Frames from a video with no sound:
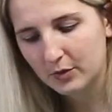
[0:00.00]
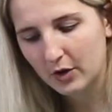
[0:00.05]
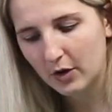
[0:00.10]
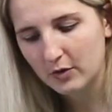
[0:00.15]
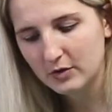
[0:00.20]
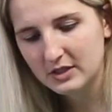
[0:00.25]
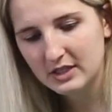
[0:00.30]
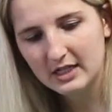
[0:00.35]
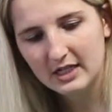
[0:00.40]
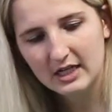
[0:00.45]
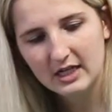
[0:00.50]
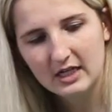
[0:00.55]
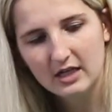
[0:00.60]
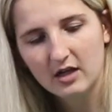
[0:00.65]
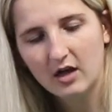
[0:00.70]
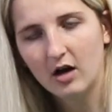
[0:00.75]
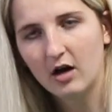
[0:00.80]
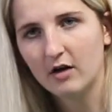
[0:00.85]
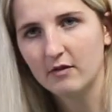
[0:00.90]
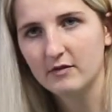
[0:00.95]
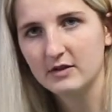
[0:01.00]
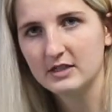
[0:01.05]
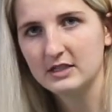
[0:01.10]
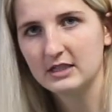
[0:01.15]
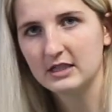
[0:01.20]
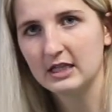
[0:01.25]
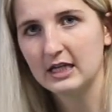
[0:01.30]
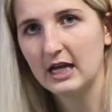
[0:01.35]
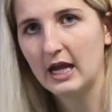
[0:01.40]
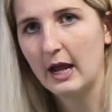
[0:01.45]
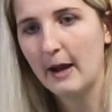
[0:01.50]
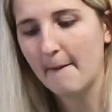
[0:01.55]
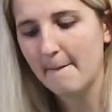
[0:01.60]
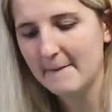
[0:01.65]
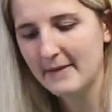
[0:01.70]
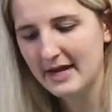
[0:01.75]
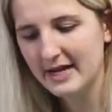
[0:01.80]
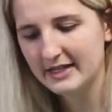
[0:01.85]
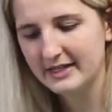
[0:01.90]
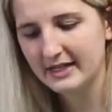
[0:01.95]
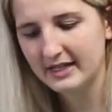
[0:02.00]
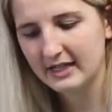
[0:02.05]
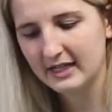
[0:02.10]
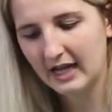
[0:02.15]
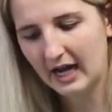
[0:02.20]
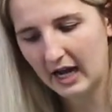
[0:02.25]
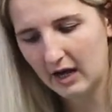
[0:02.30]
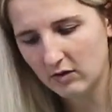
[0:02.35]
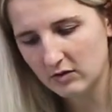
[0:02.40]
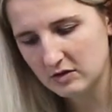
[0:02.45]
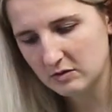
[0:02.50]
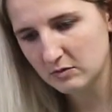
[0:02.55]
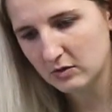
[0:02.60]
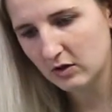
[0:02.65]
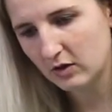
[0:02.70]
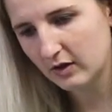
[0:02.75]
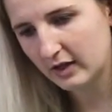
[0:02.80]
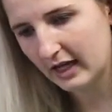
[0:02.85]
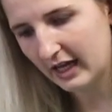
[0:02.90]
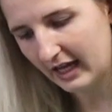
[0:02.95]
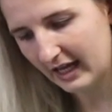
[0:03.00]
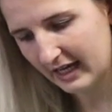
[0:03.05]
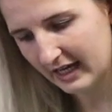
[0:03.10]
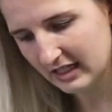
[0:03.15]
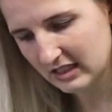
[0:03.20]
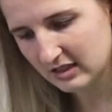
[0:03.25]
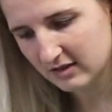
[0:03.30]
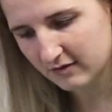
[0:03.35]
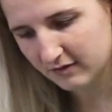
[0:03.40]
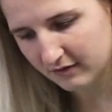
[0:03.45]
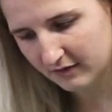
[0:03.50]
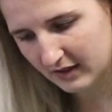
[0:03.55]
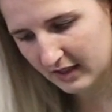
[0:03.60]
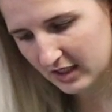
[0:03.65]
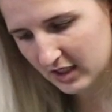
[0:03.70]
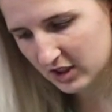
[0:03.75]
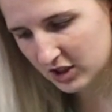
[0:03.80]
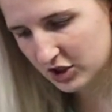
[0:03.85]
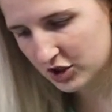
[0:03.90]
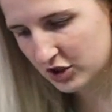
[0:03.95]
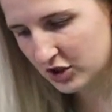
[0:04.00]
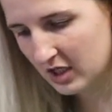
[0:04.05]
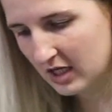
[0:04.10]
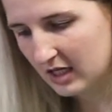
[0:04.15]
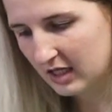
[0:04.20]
protein, obviously meat, cow's milk, eggs, fish,